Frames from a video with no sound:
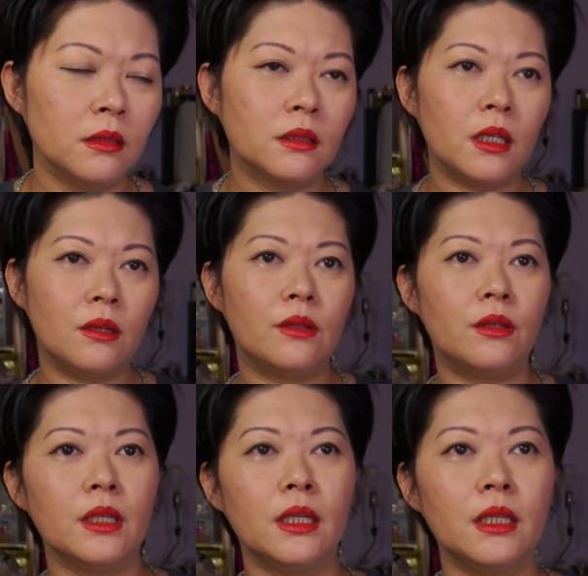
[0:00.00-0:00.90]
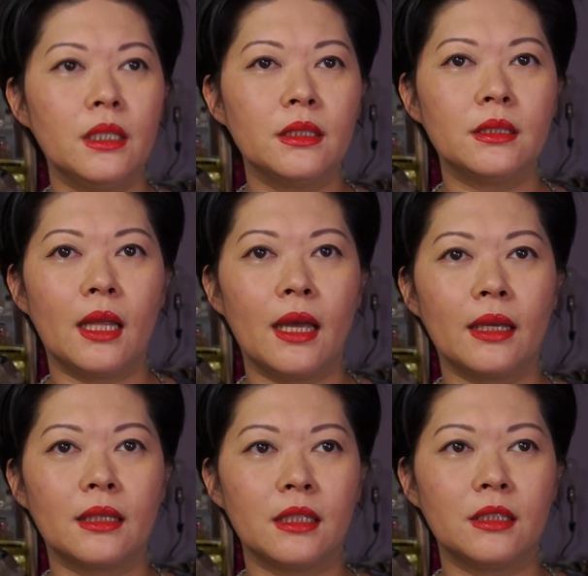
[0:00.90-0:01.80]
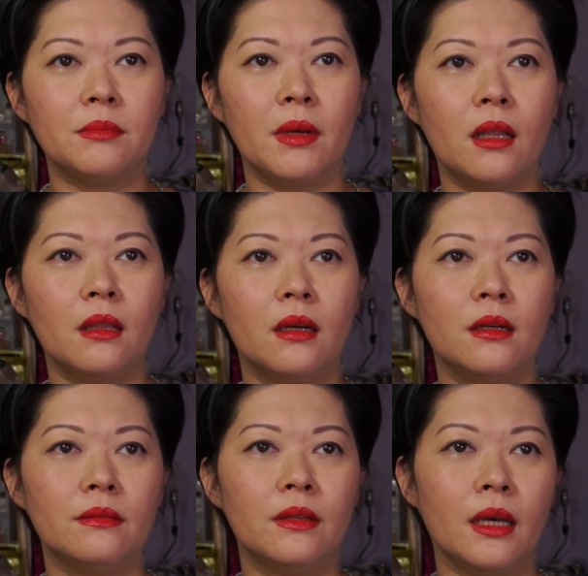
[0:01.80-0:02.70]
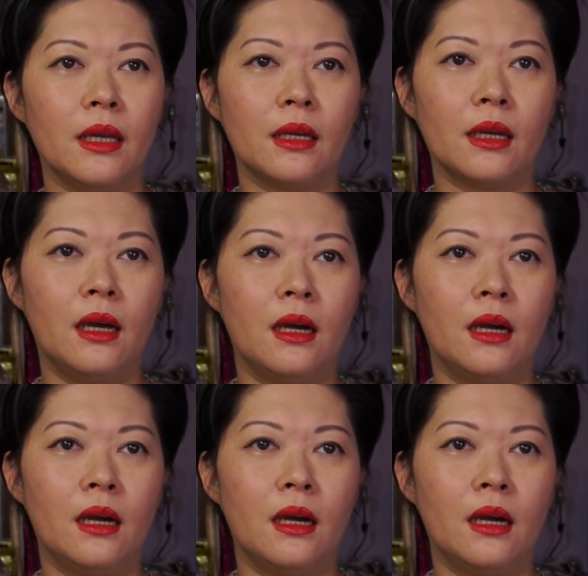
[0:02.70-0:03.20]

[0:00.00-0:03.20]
So it's like the smell of like